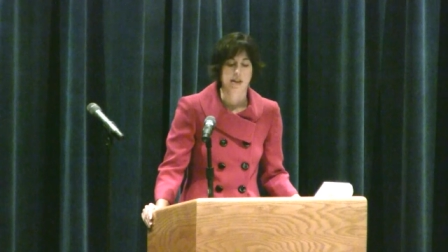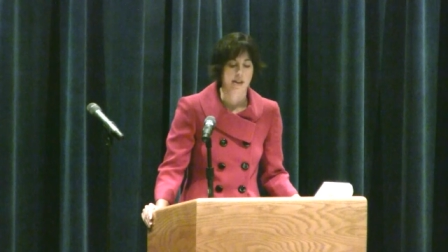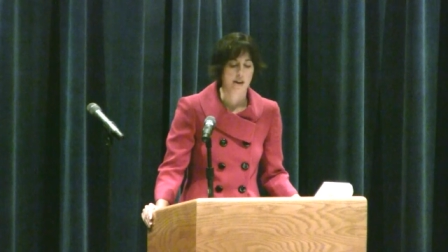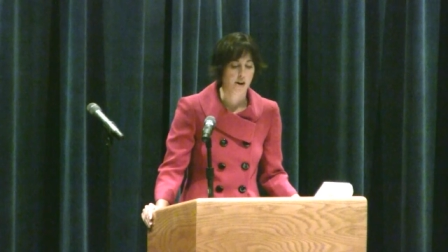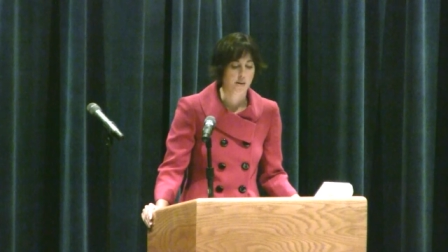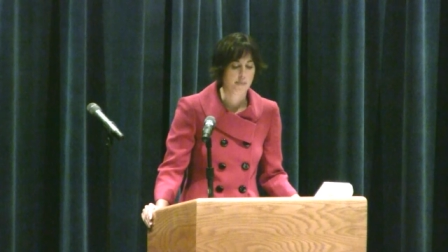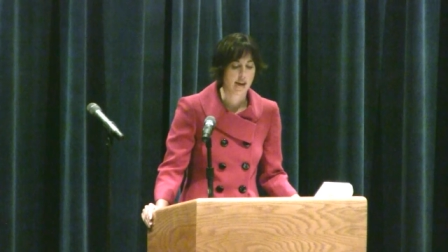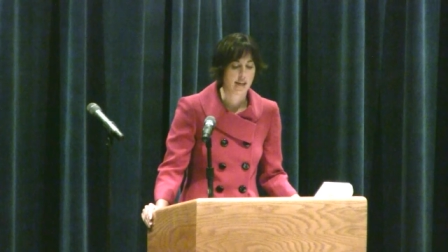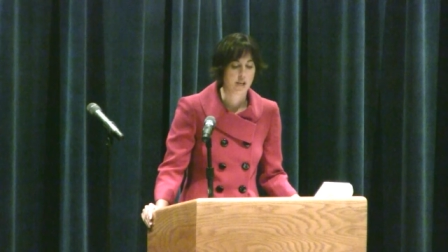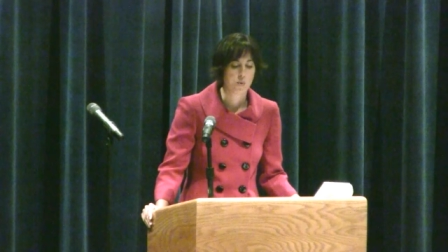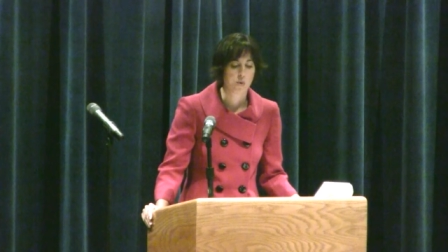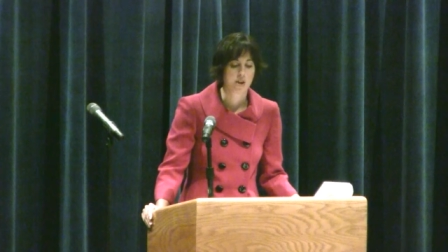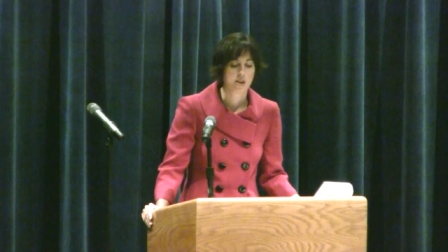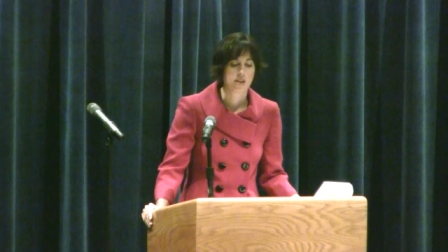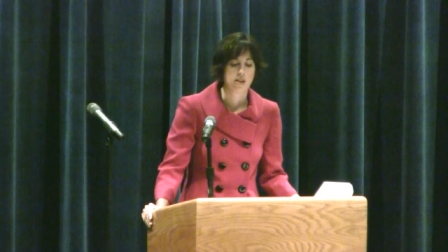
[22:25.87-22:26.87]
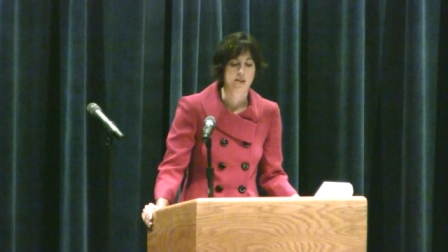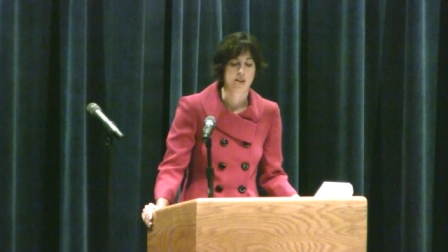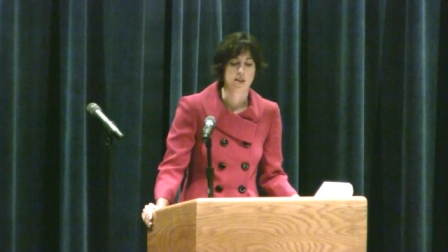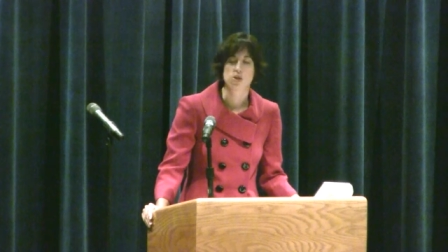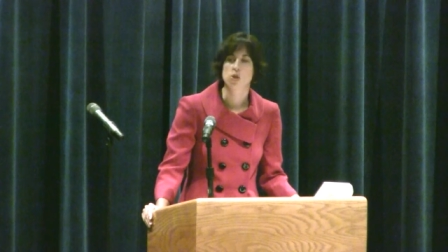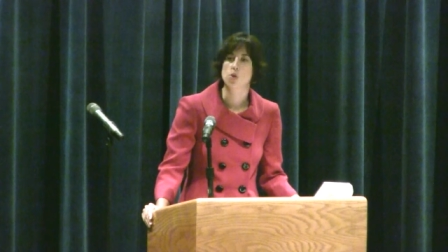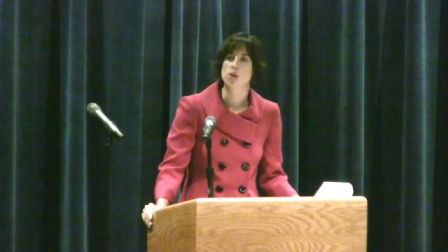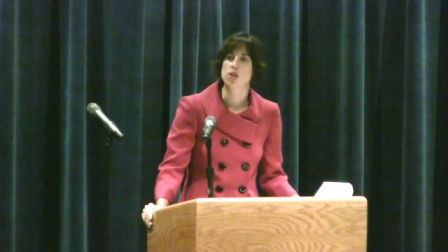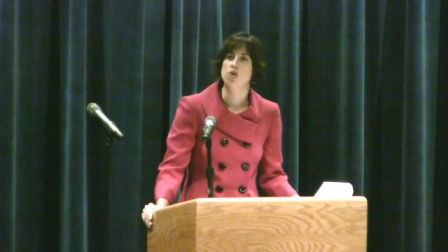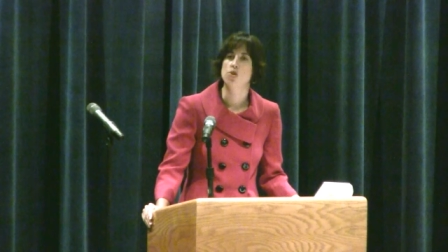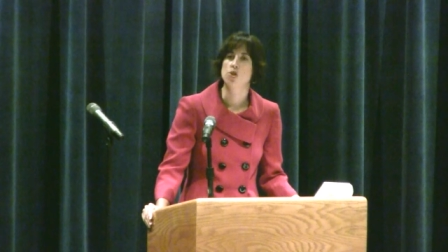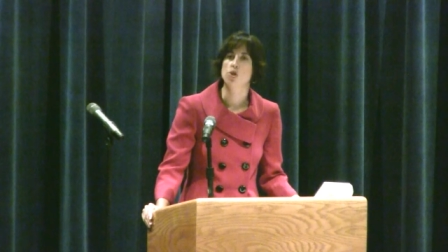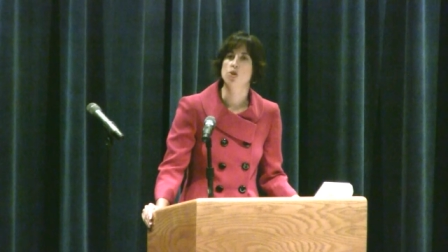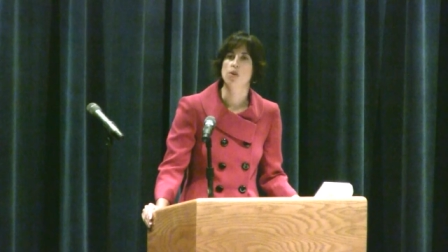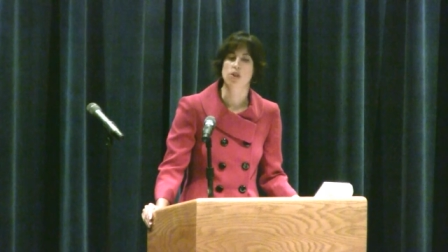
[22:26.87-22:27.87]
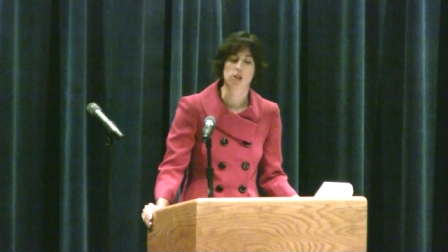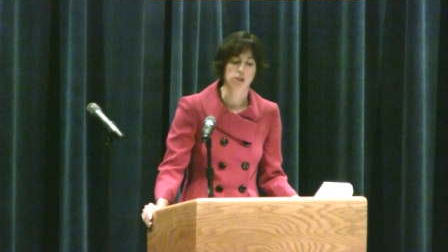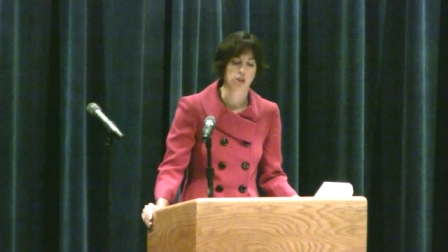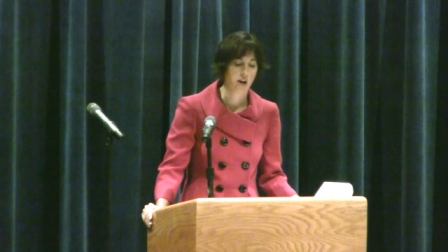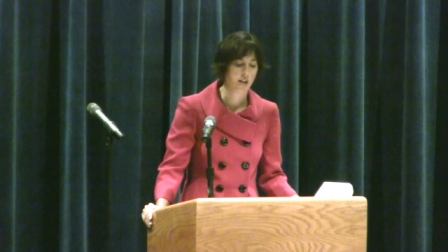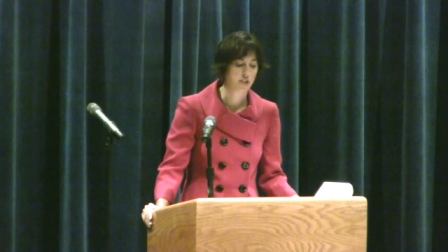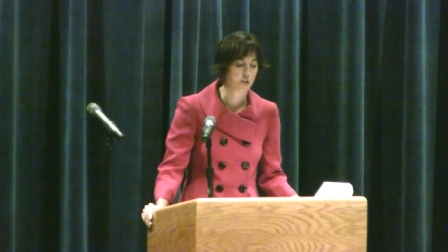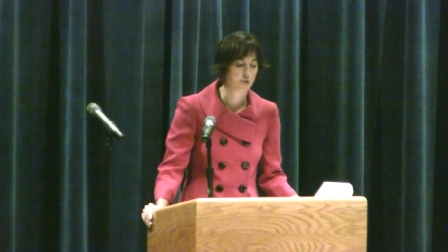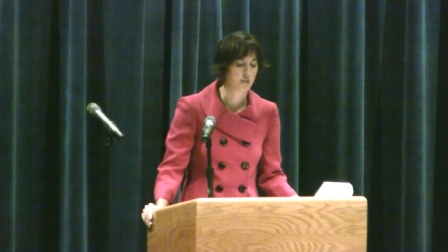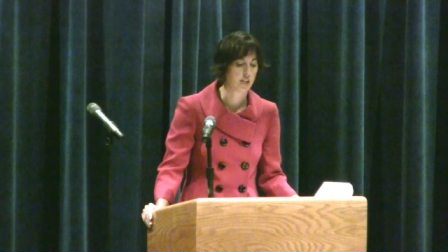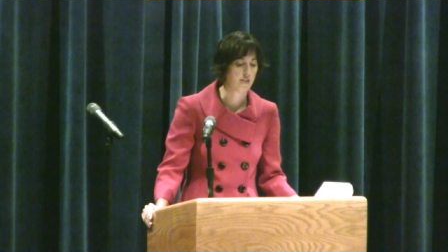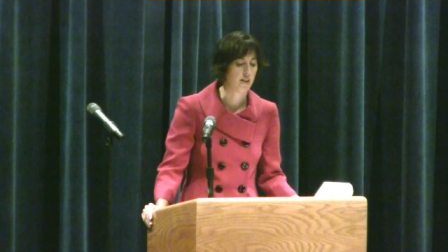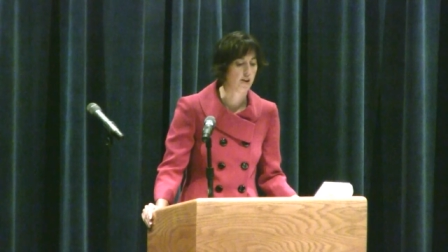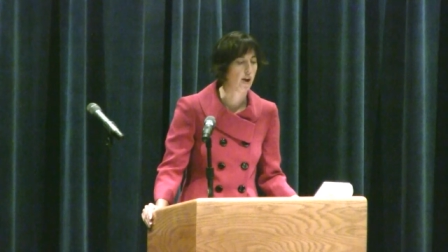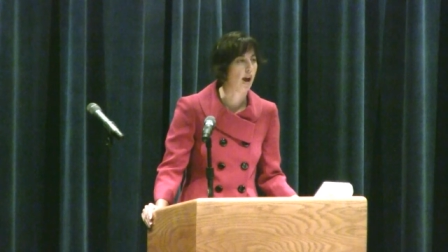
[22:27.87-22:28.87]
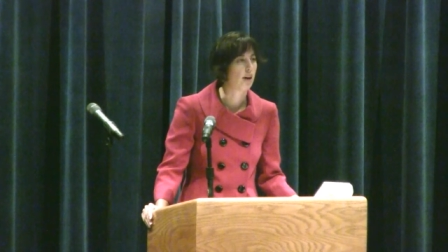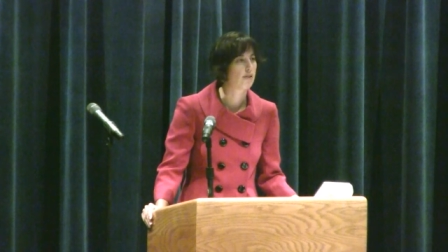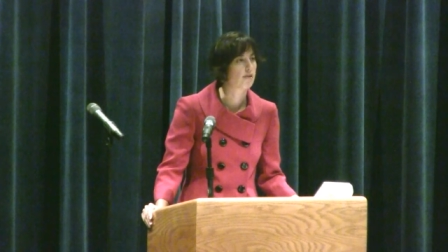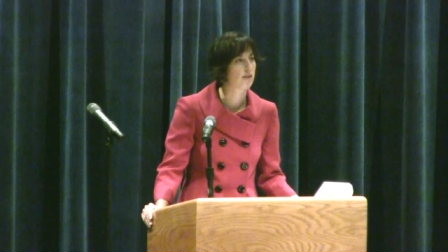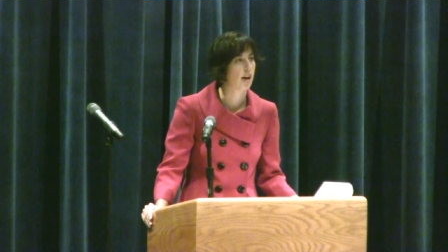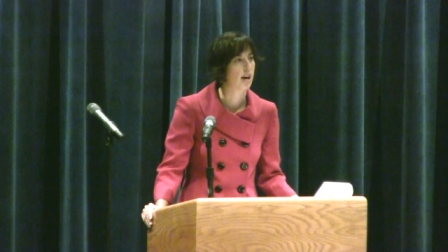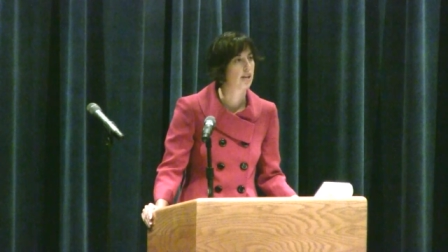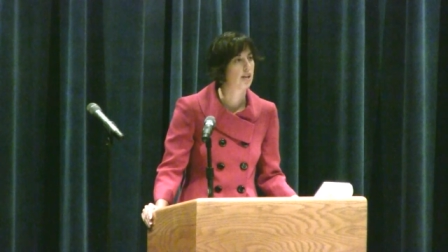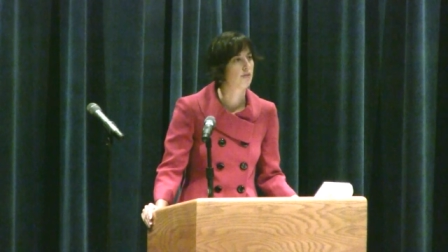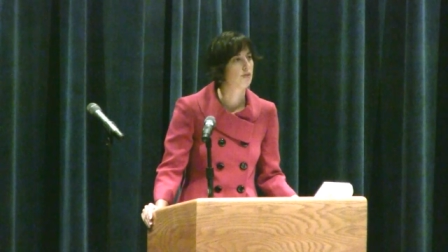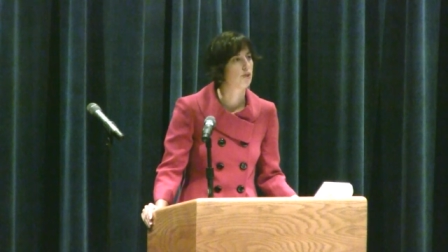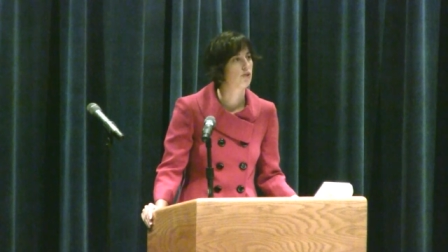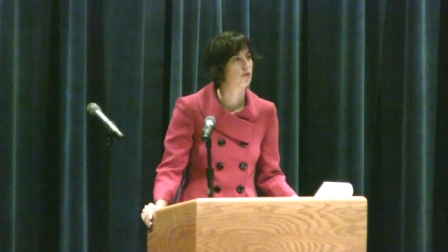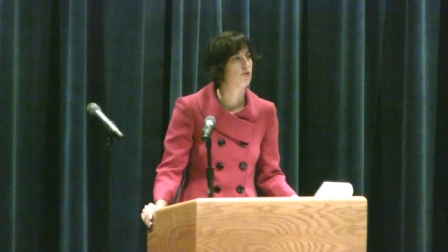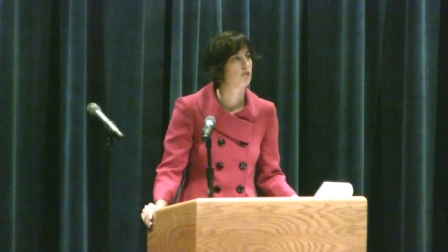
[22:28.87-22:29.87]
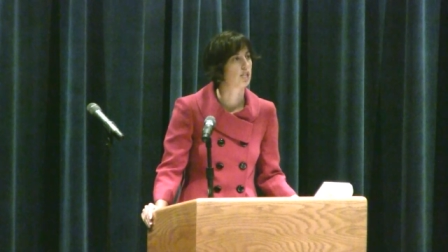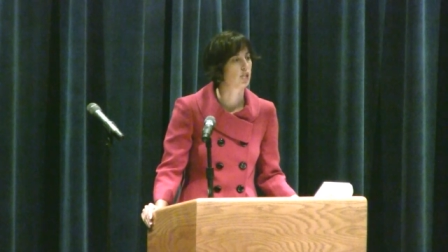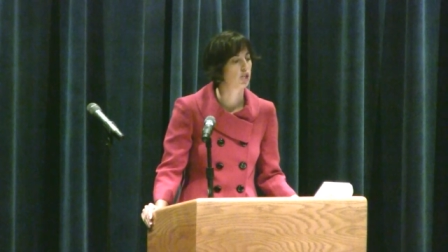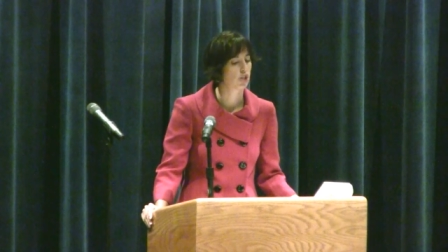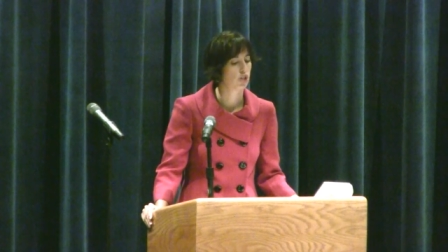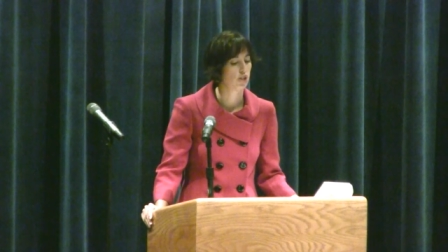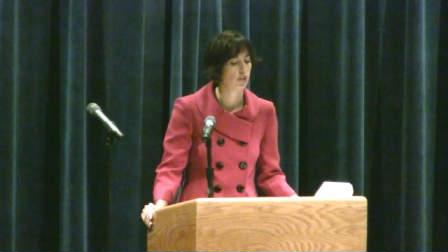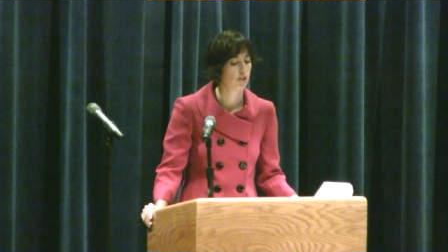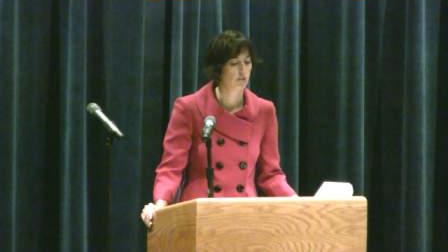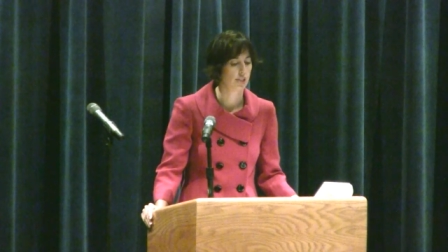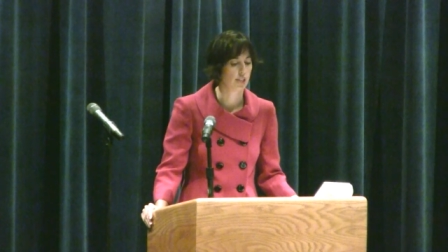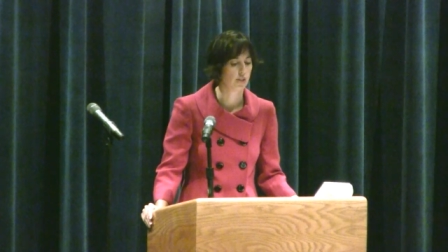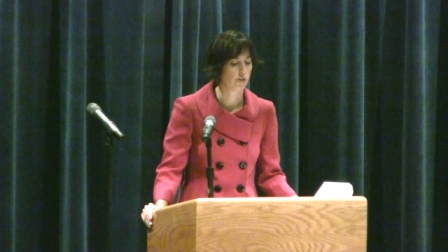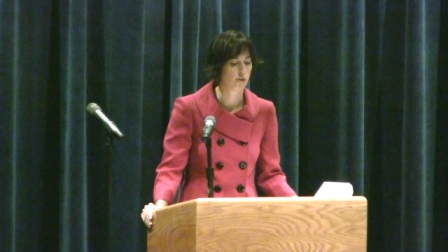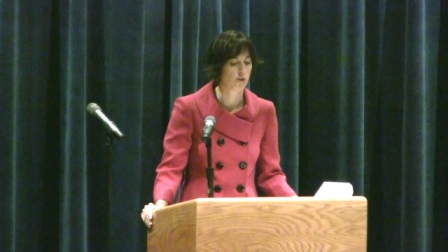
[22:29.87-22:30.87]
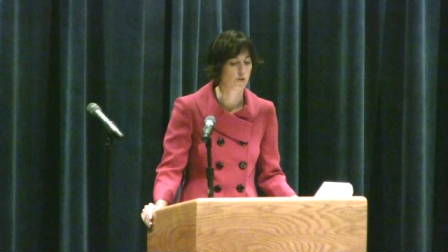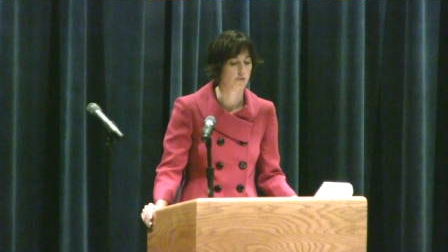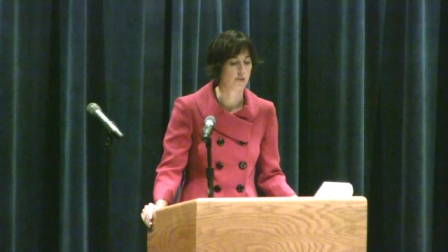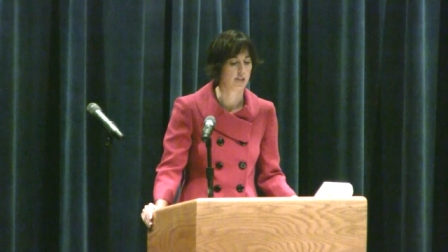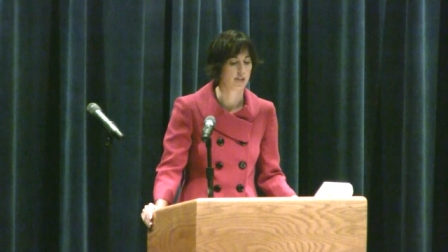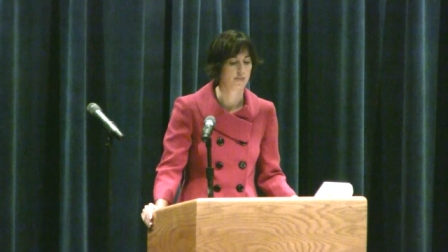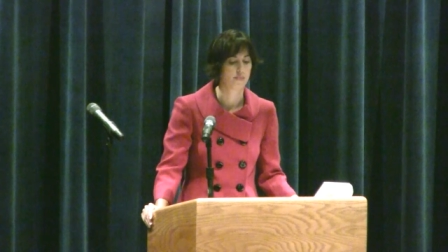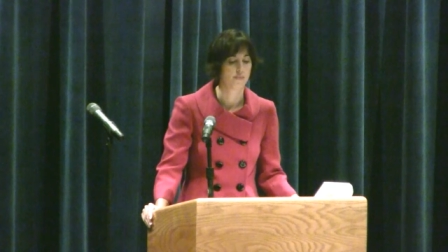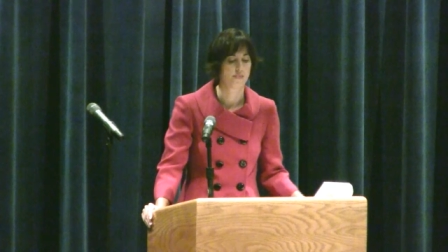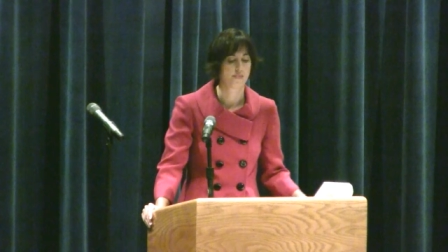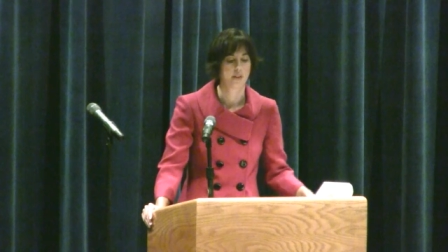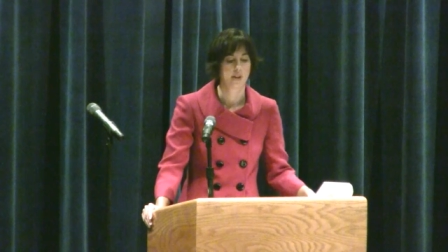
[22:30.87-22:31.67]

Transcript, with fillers: There are many worthy things you can do with a law degree that are outside of the traditional legal career.